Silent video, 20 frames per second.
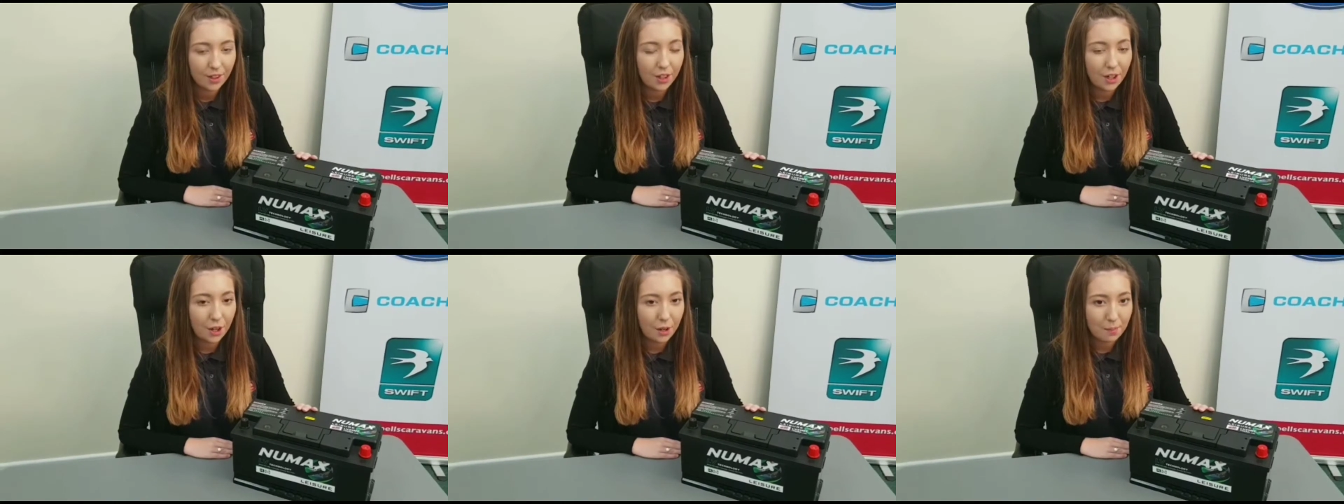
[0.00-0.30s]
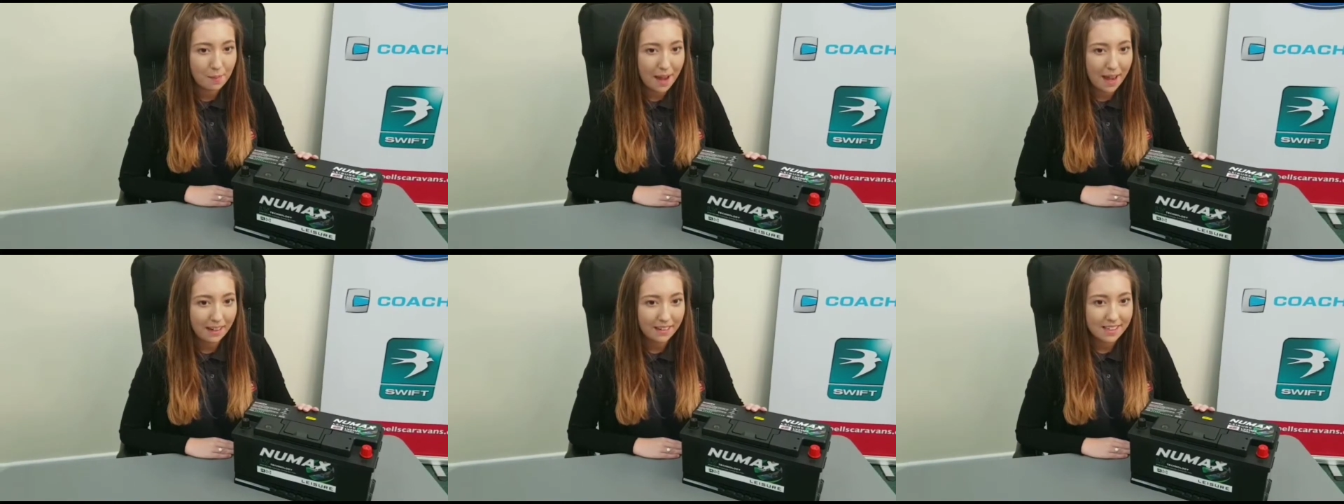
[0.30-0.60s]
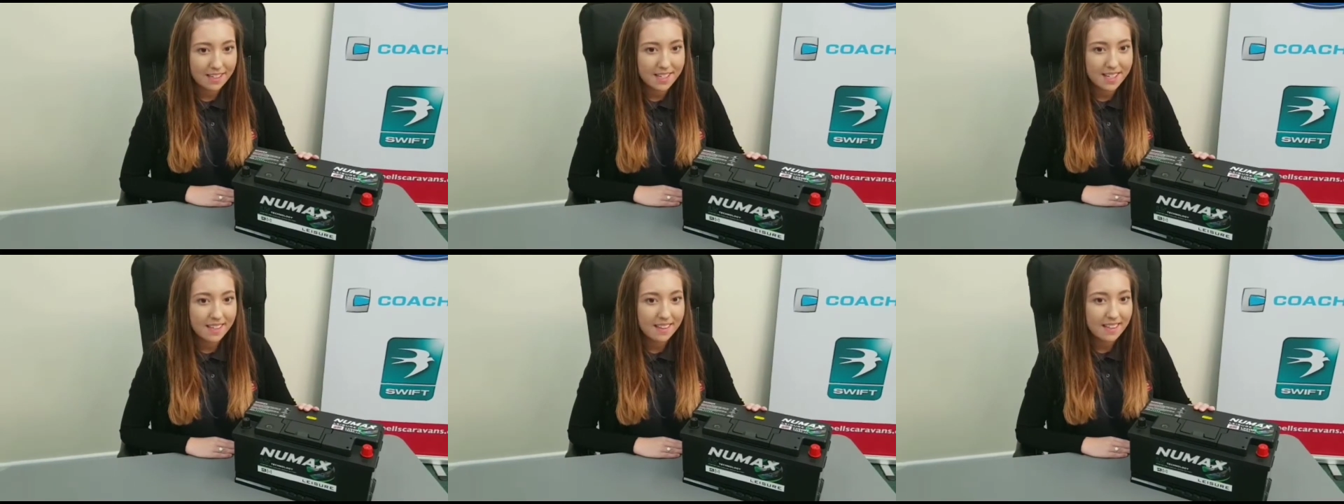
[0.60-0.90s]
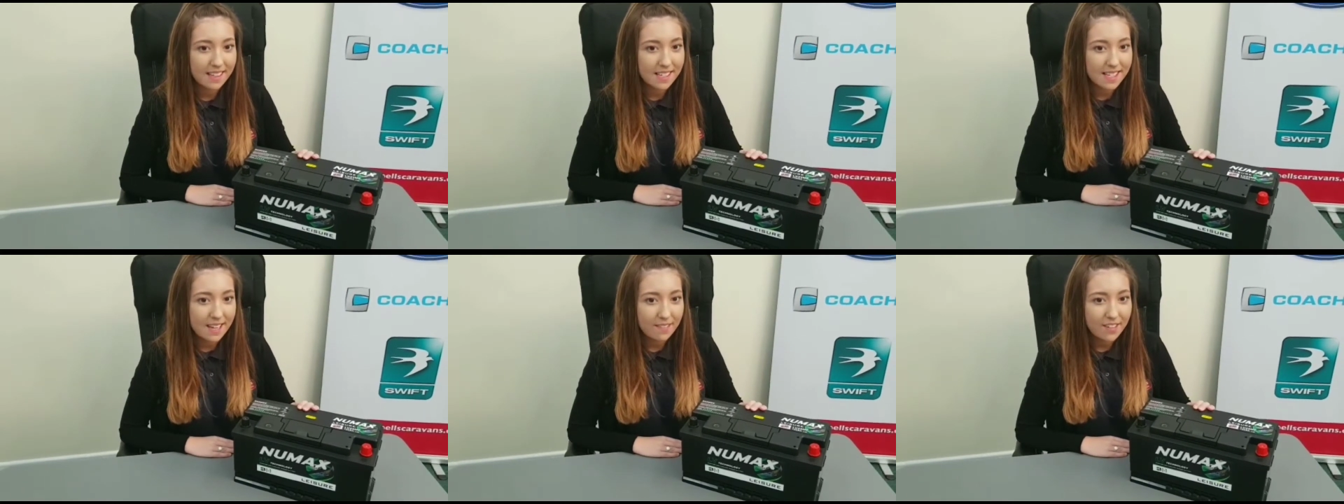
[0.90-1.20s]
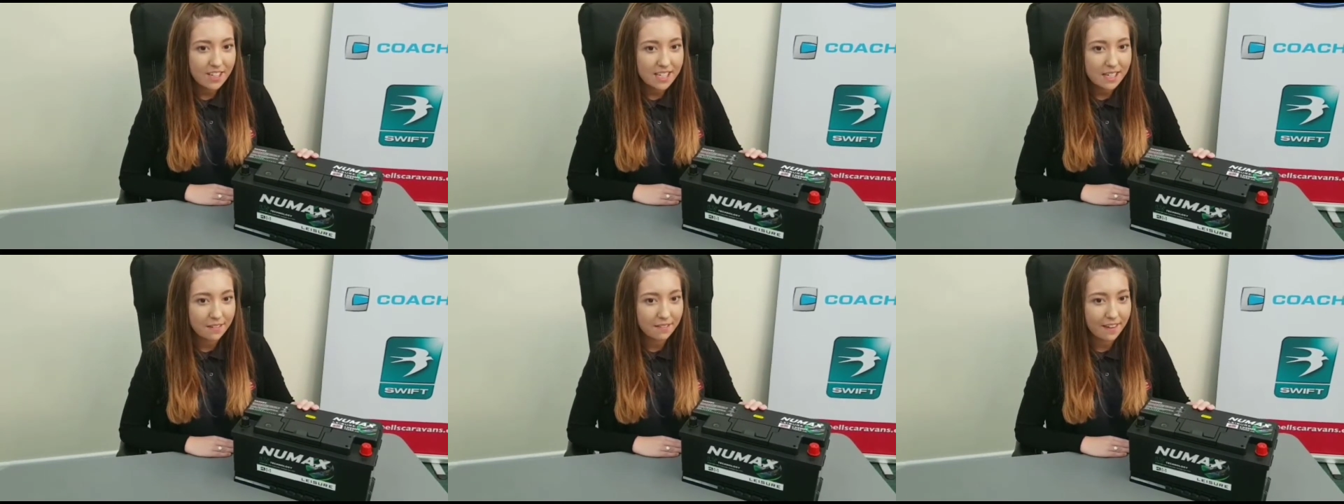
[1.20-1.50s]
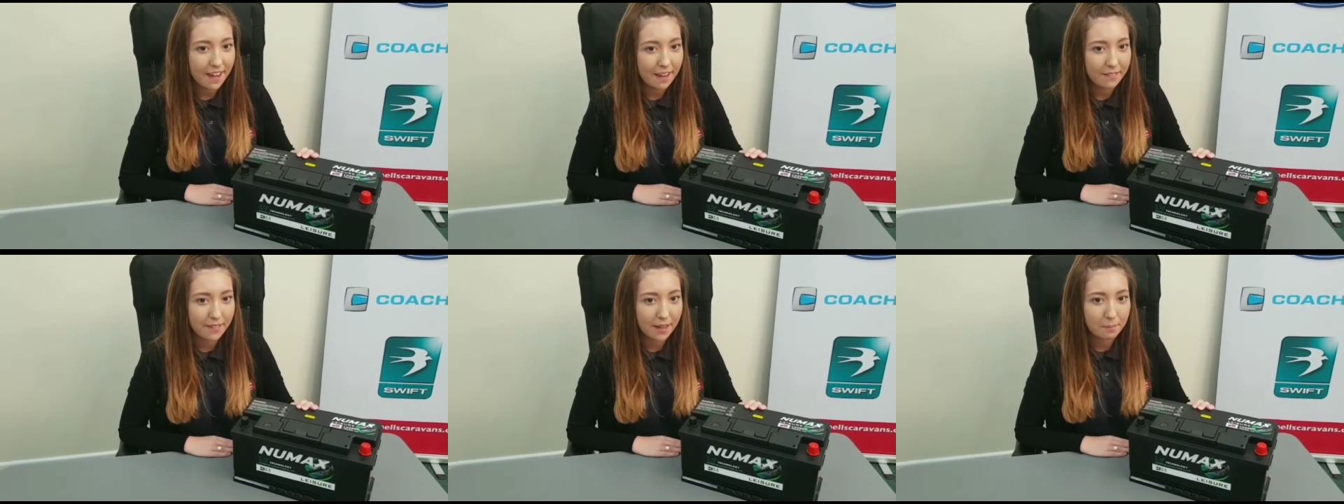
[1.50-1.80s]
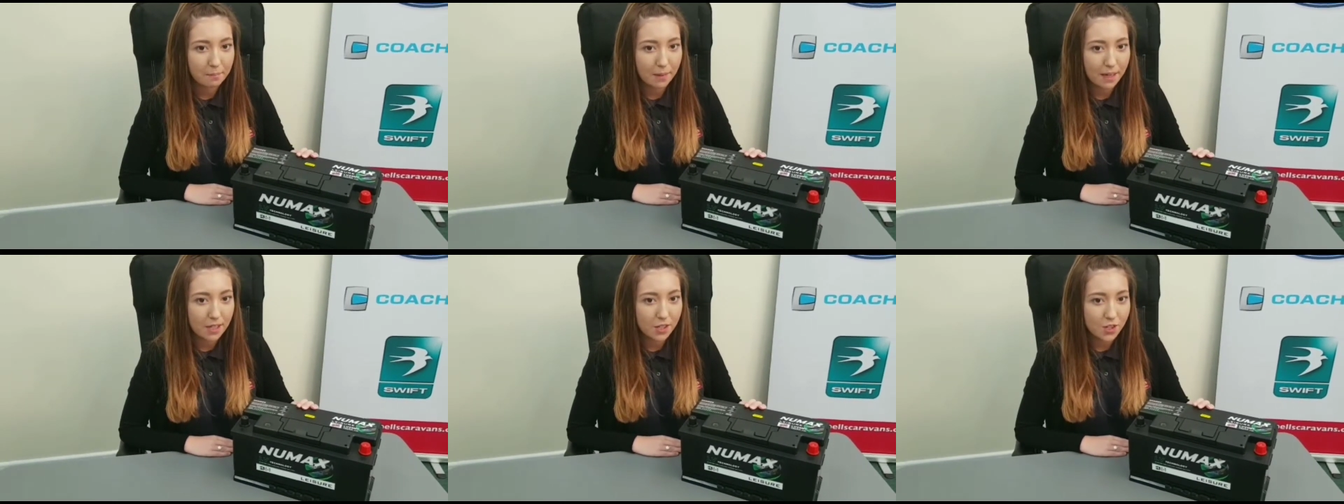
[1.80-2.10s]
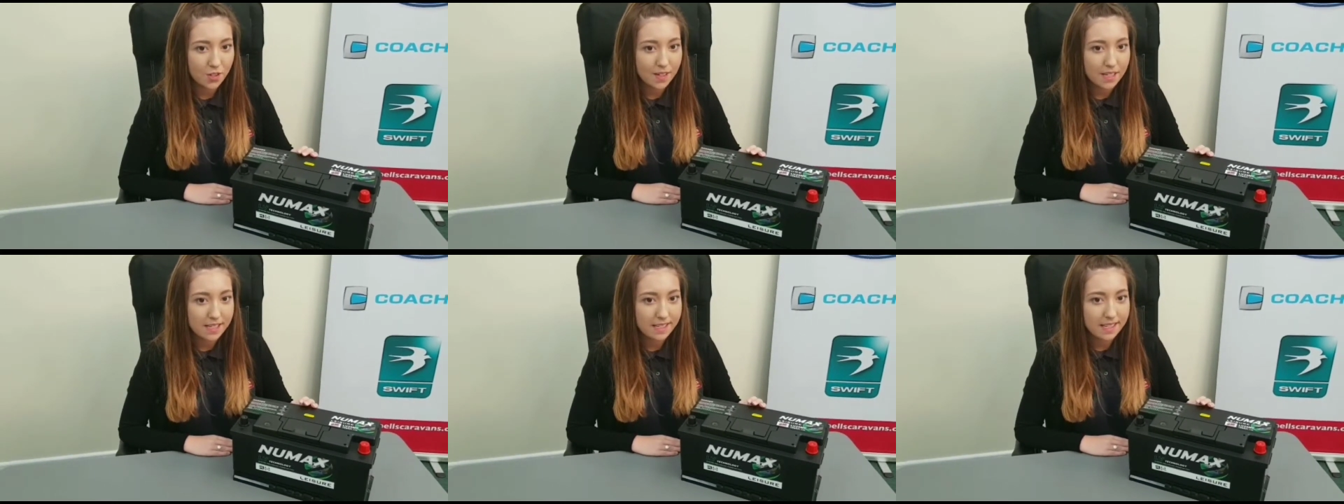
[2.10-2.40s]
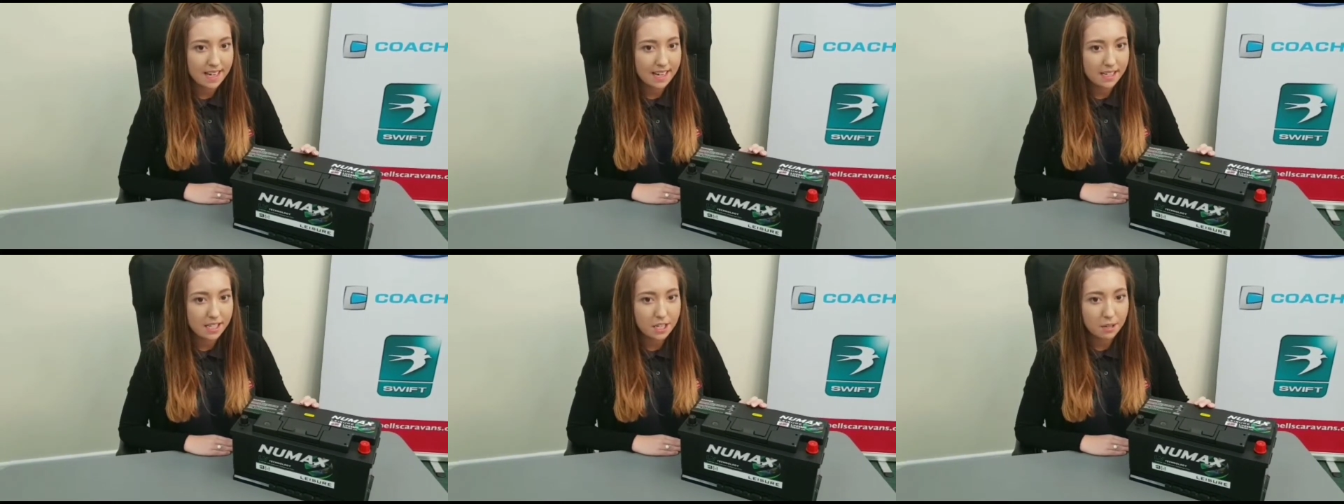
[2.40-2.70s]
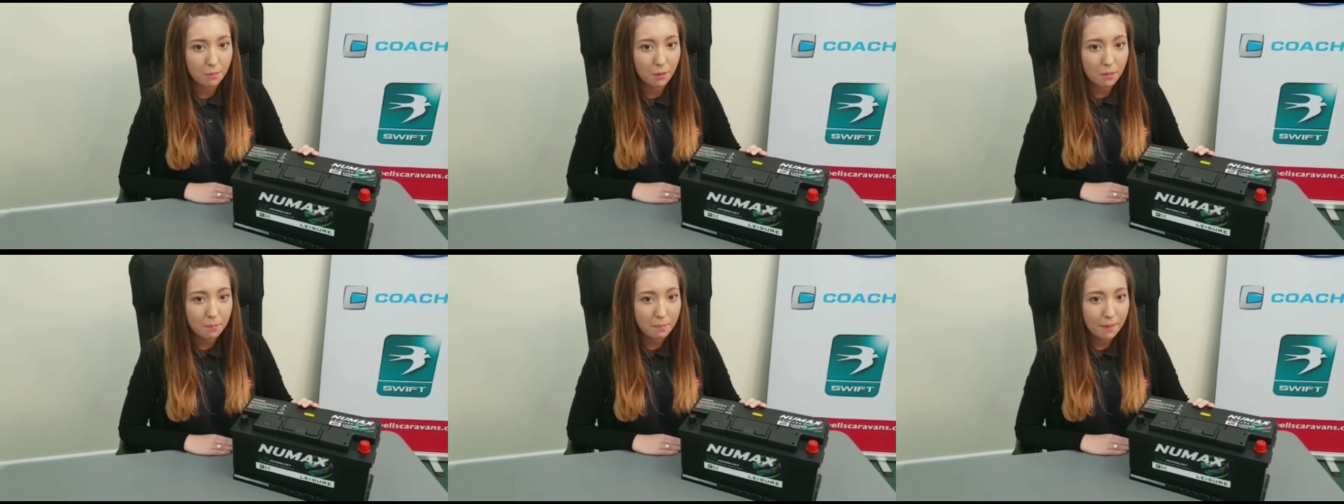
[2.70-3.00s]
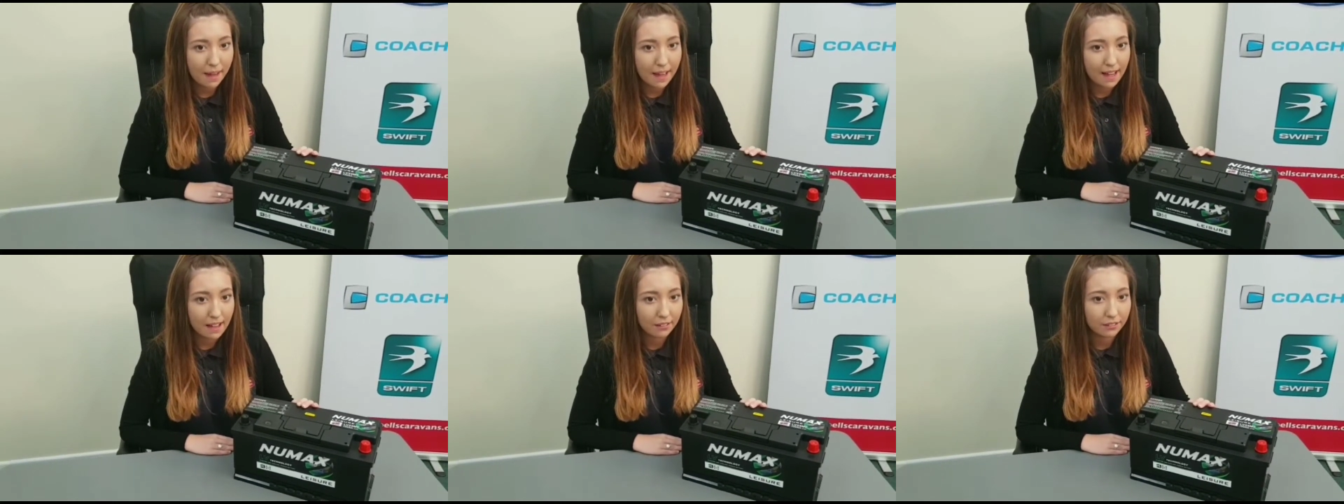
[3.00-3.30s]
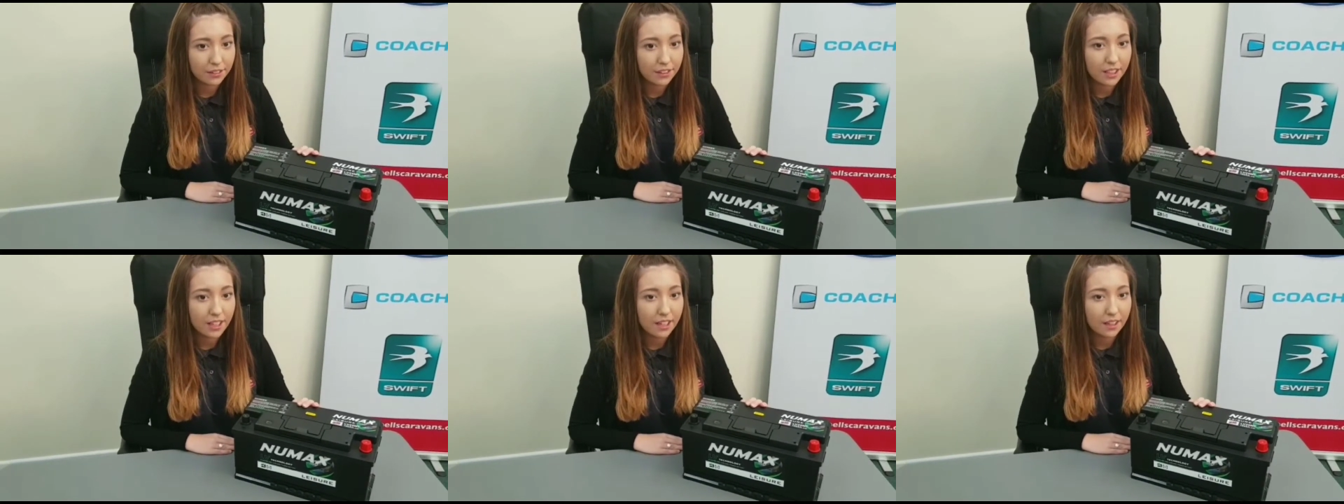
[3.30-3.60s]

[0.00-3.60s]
Numax. The 75-amp battery is £91